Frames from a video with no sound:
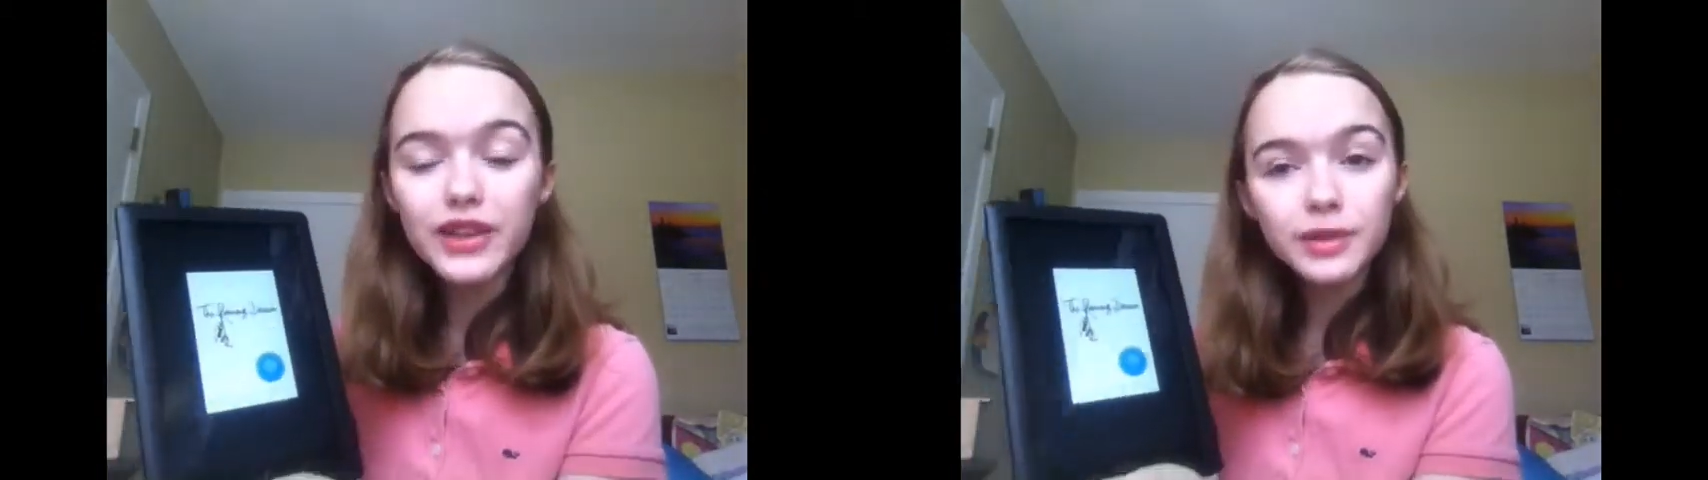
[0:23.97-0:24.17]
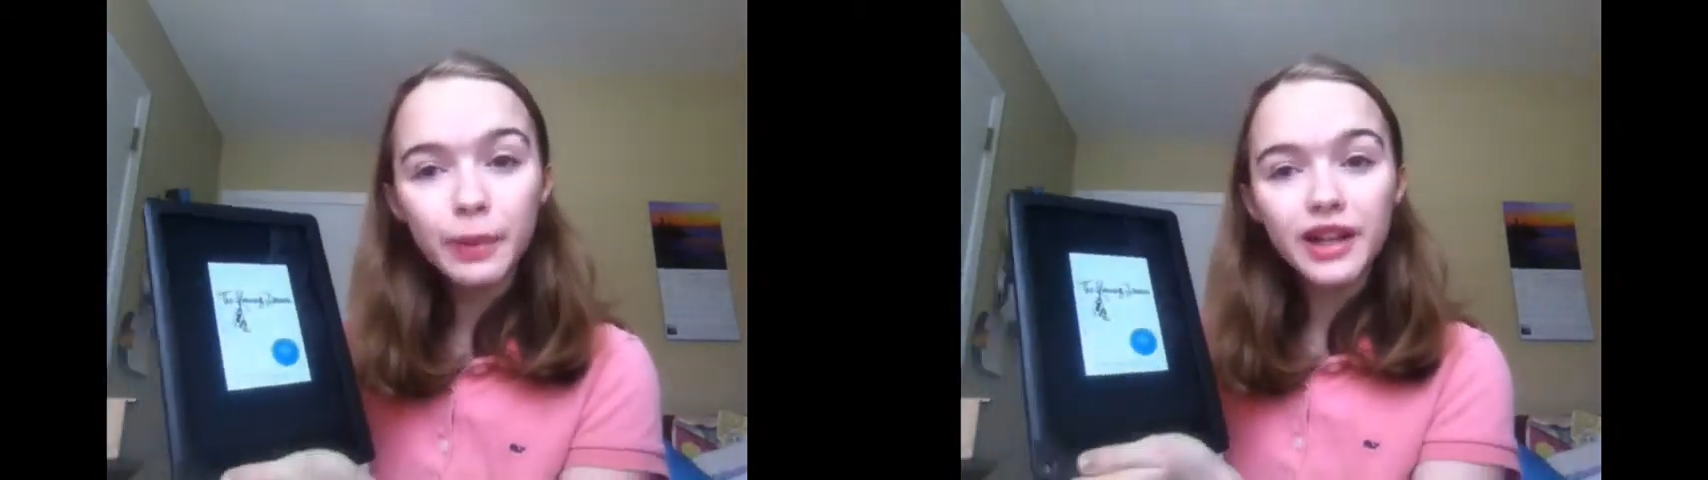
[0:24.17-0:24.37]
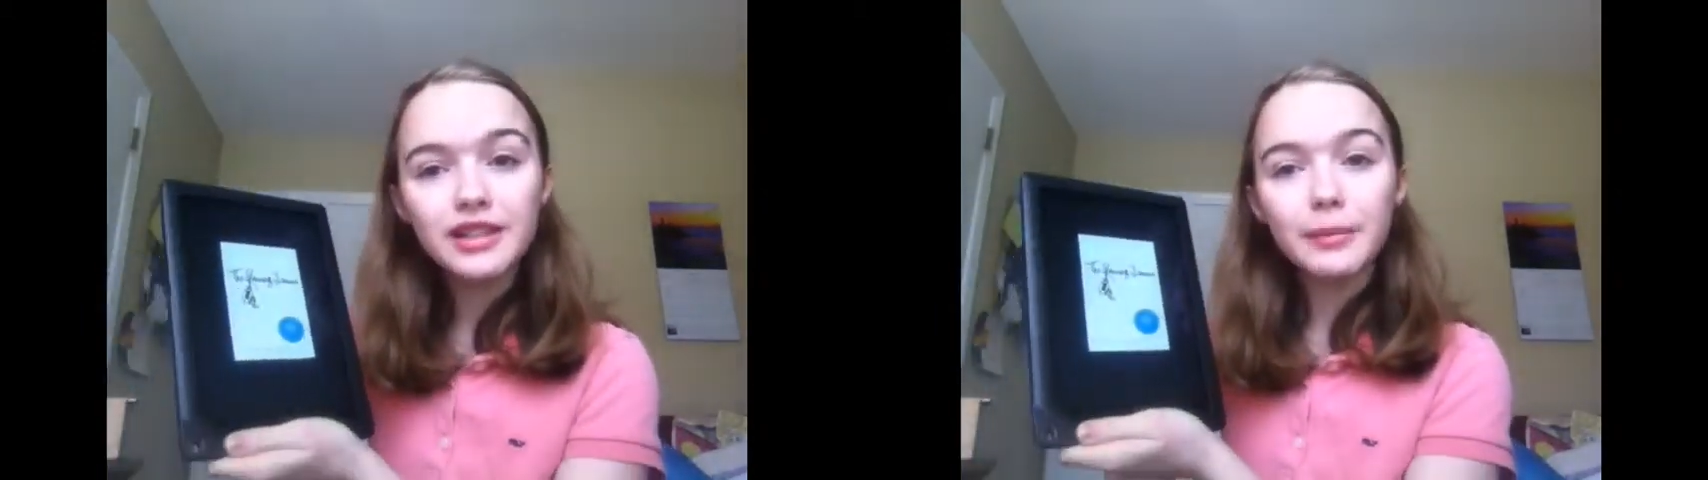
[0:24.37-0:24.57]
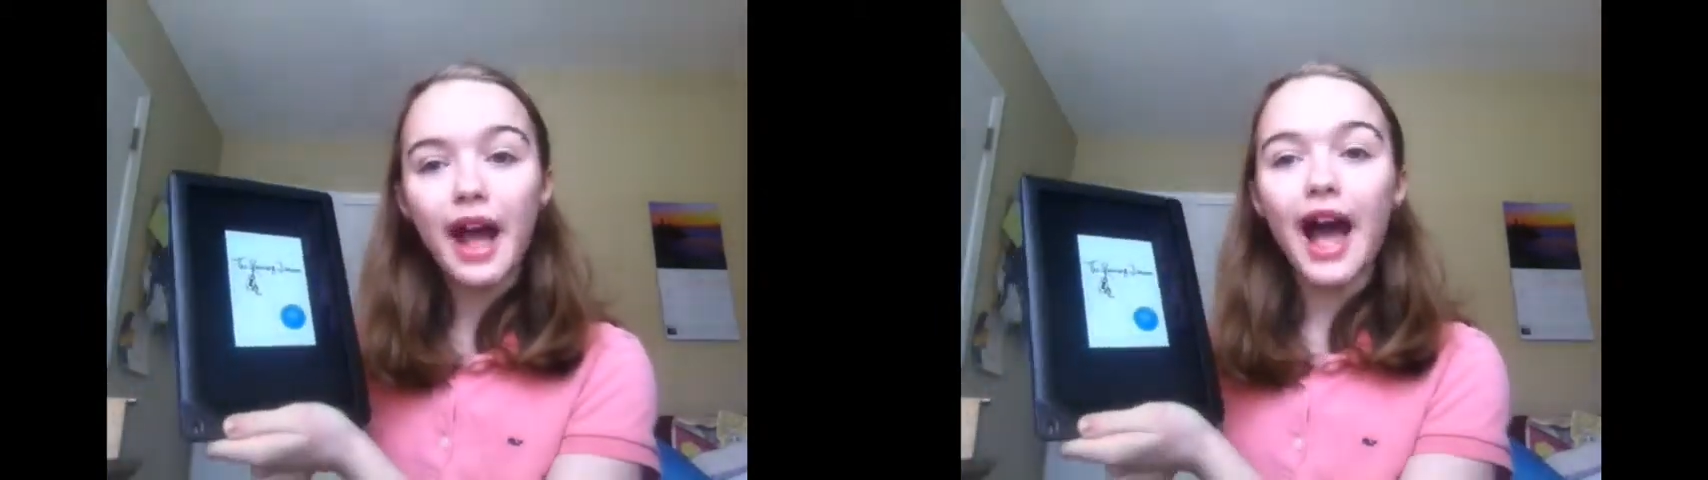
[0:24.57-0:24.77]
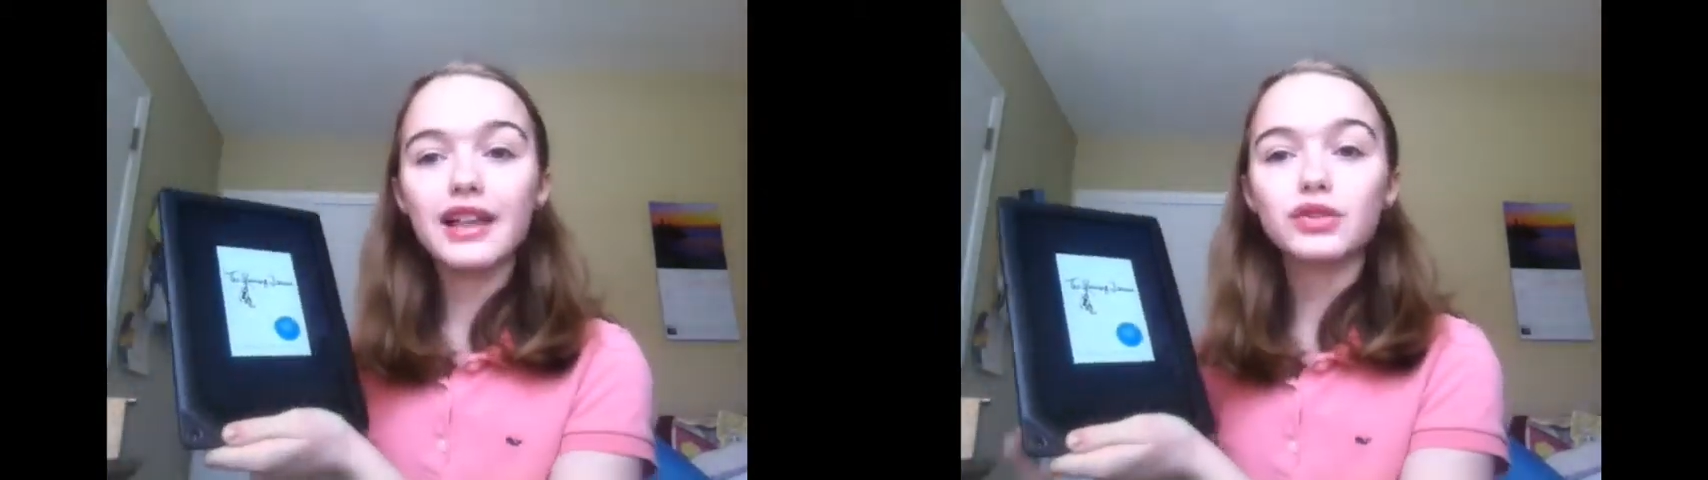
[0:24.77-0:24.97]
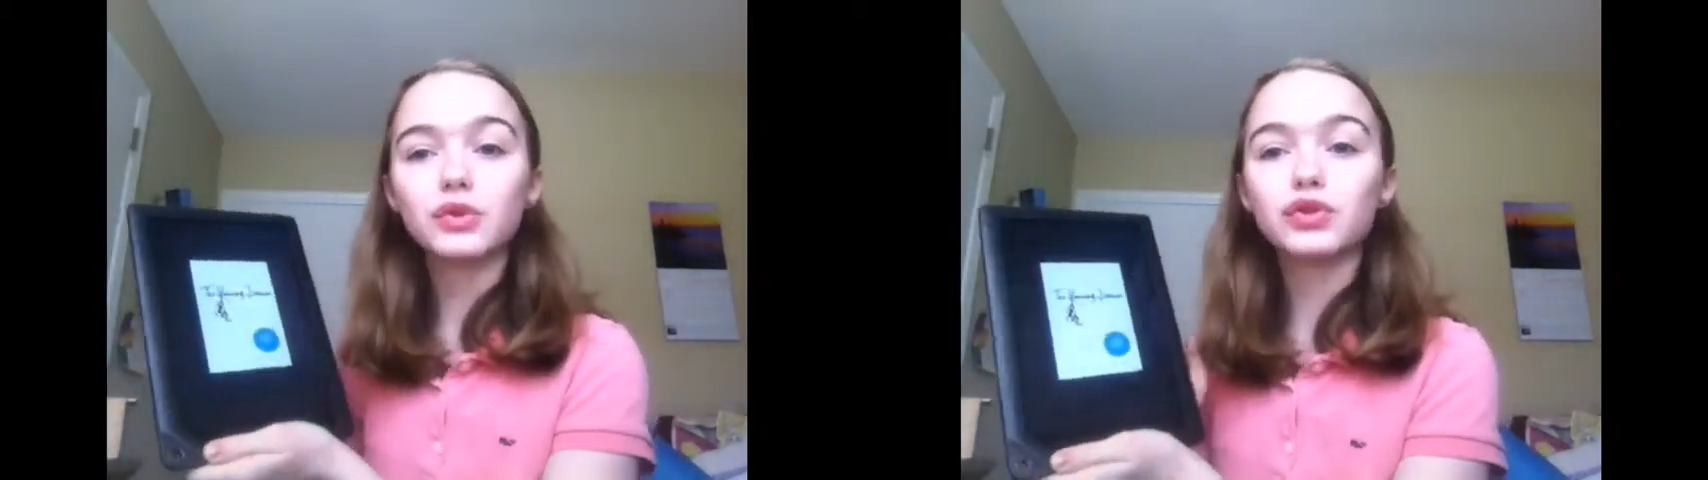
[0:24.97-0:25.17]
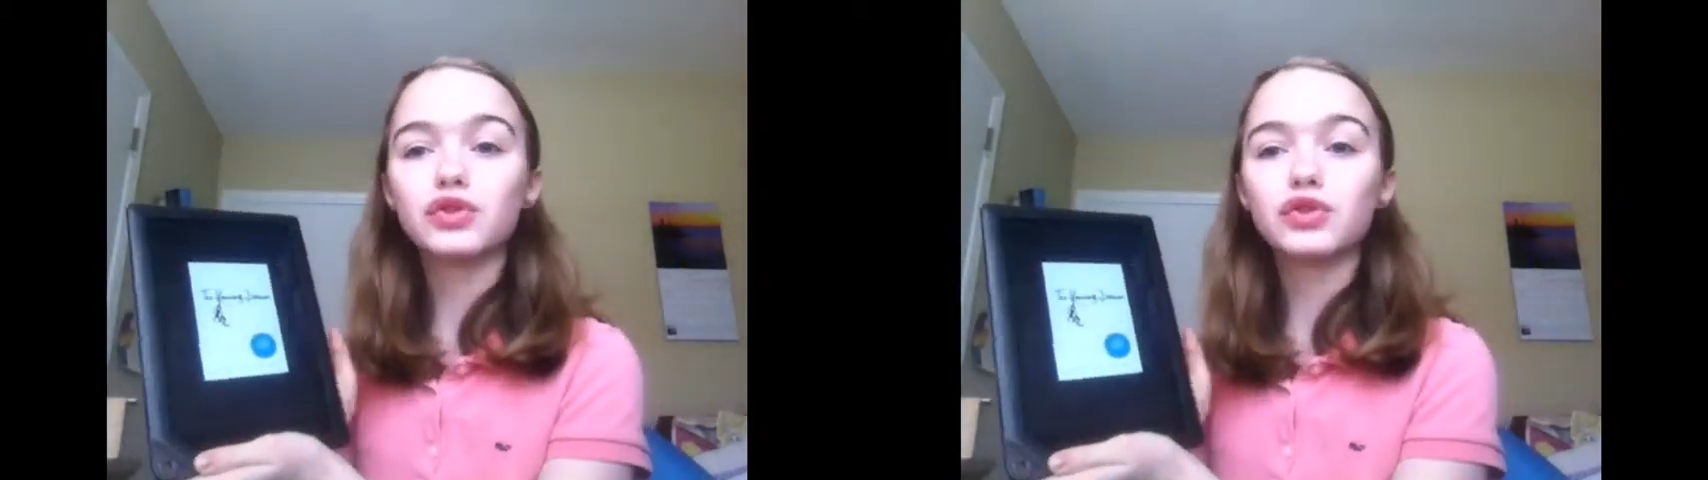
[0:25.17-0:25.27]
This book is about high school